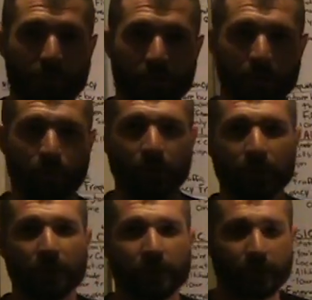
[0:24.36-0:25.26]
I'm gonna read
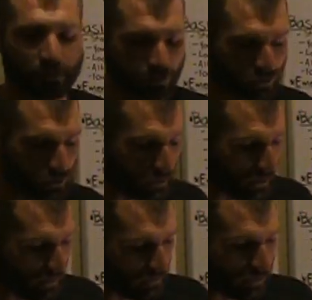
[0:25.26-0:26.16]
a, a little story
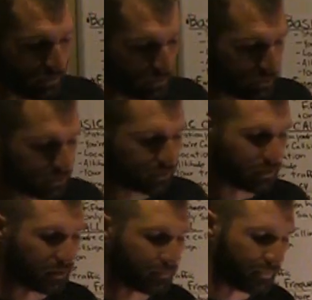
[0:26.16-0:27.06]
I found which
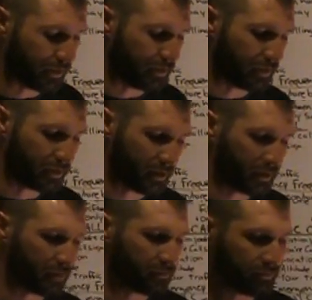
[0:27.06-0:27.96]
I think
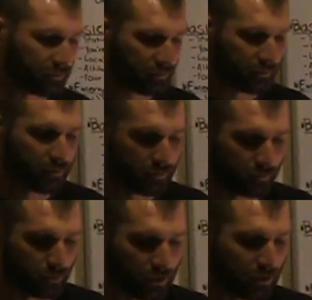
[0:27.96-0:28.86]
kind of
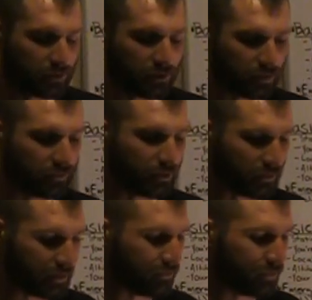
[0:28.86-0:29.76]
will get us off on the
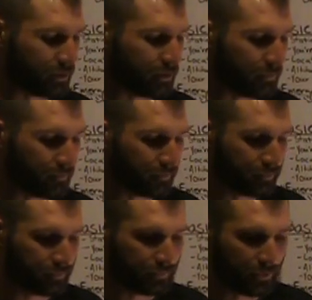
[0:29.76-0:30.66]
right foot.
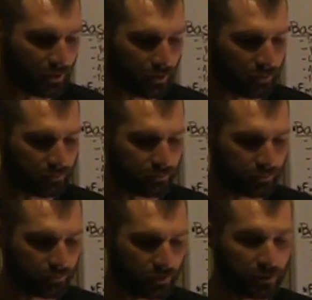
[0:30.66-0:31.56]
Um,
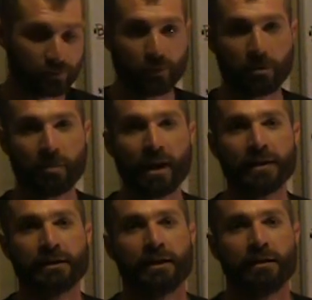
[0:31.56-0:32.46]
this is from a
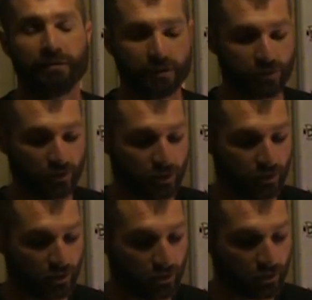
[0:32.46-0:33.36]
pilot out of
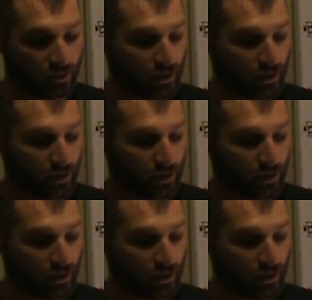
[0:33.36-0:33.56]
Australia.